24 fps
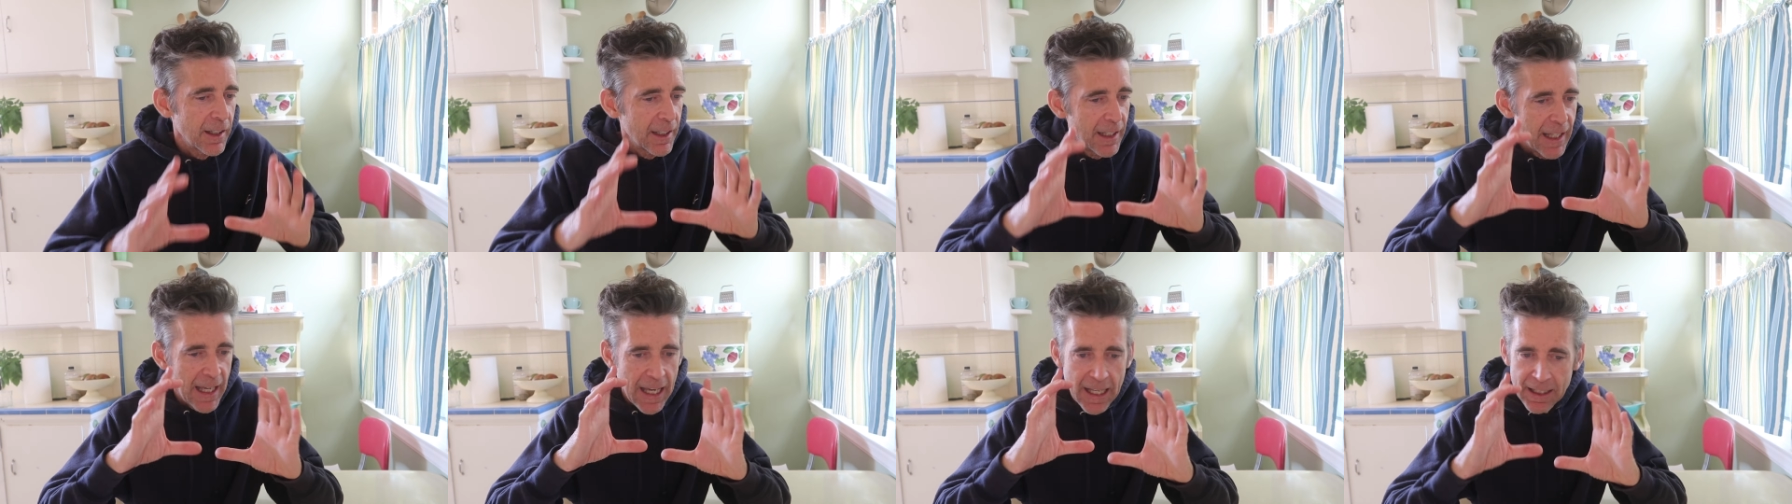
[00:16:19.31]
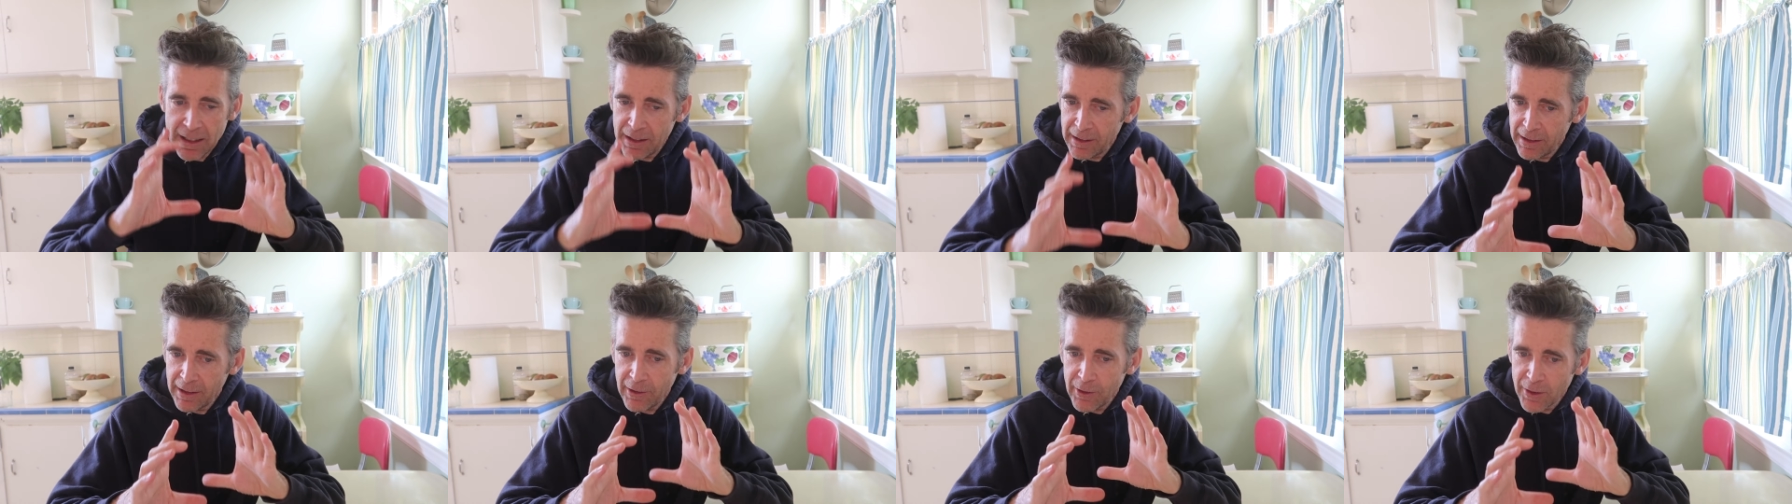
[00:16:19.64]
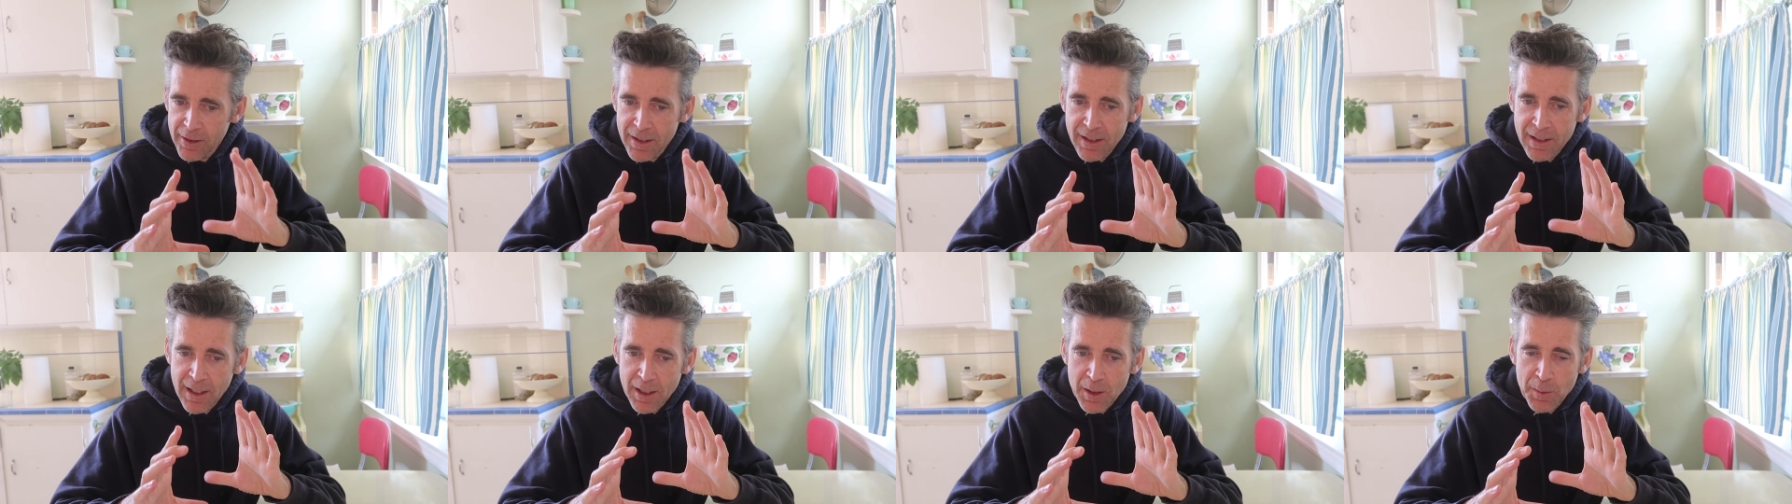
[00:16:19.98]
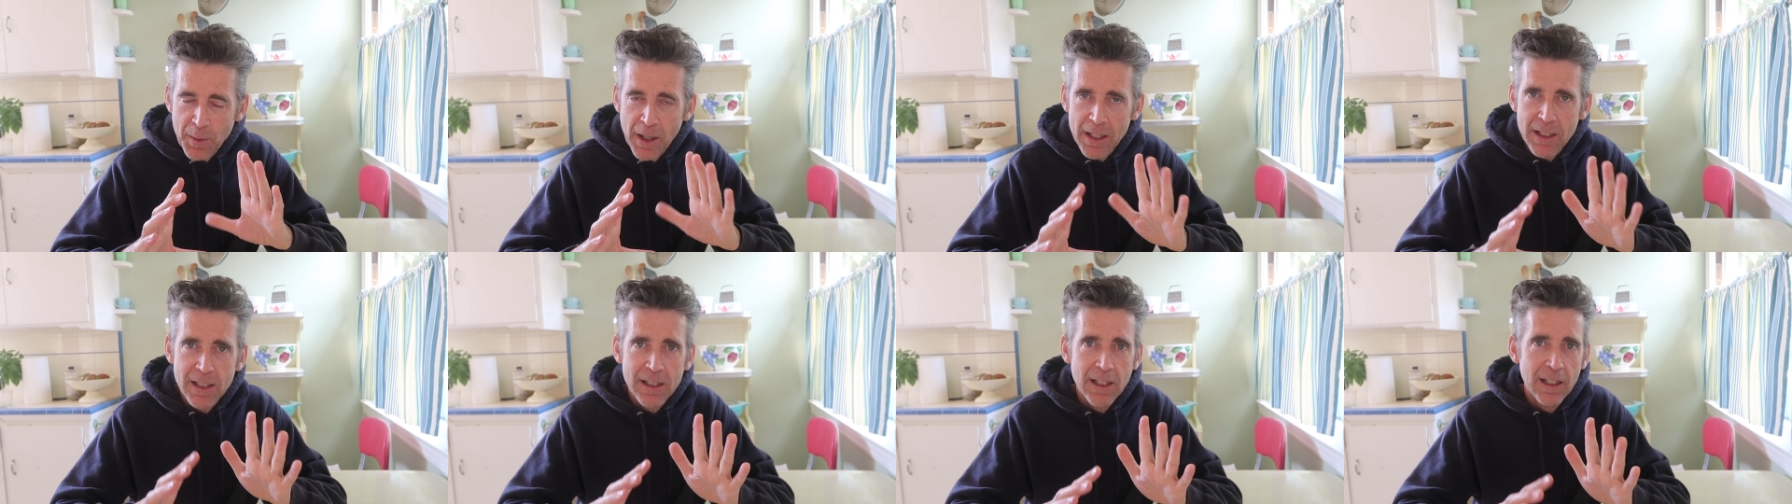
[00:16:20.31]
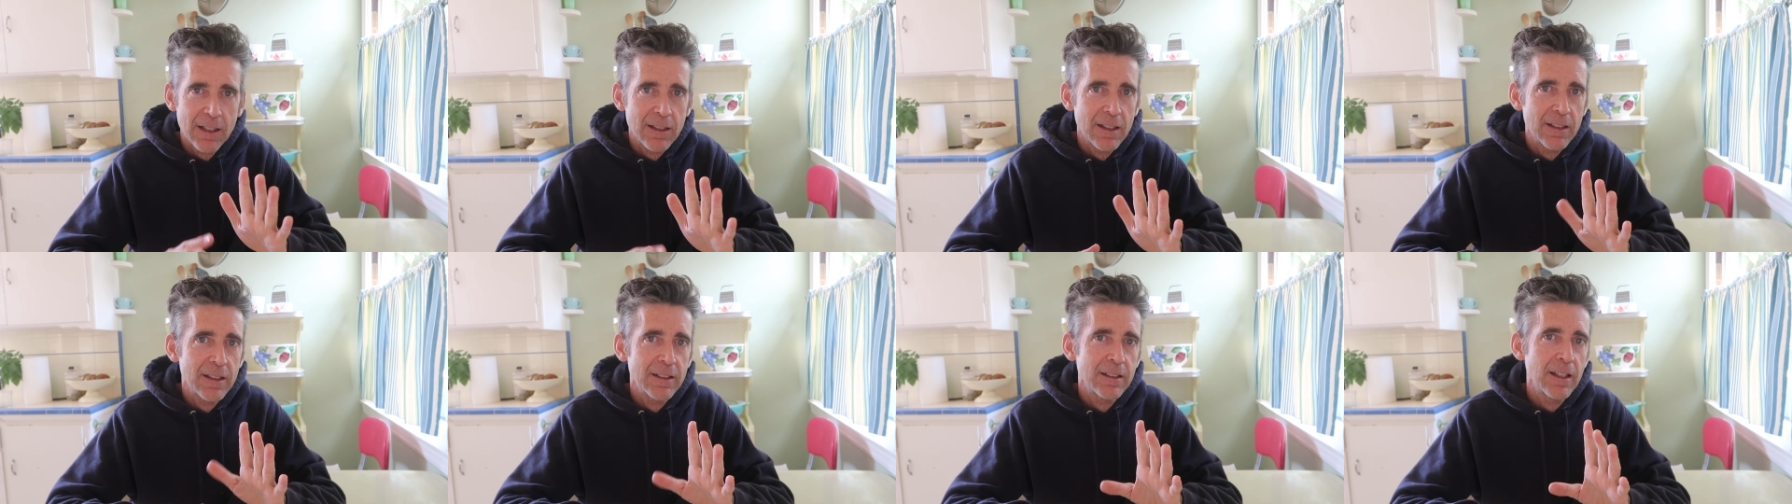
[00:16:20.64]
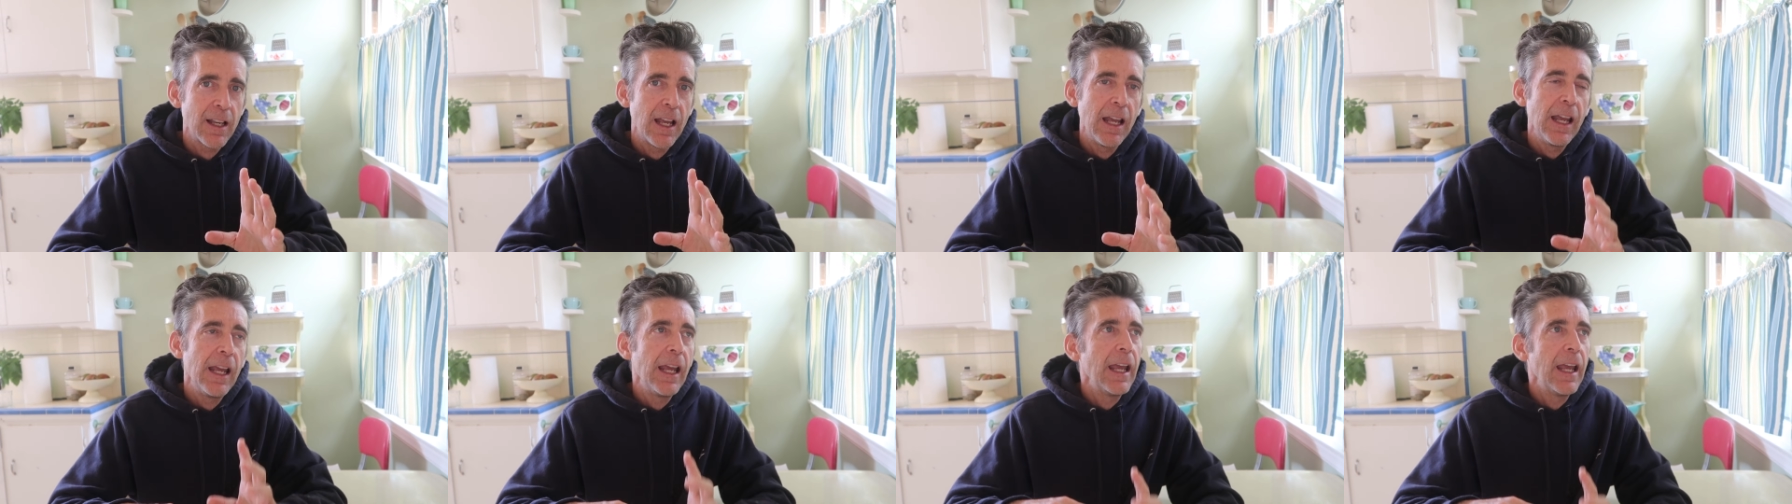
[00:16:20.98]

Again, little six by sixes.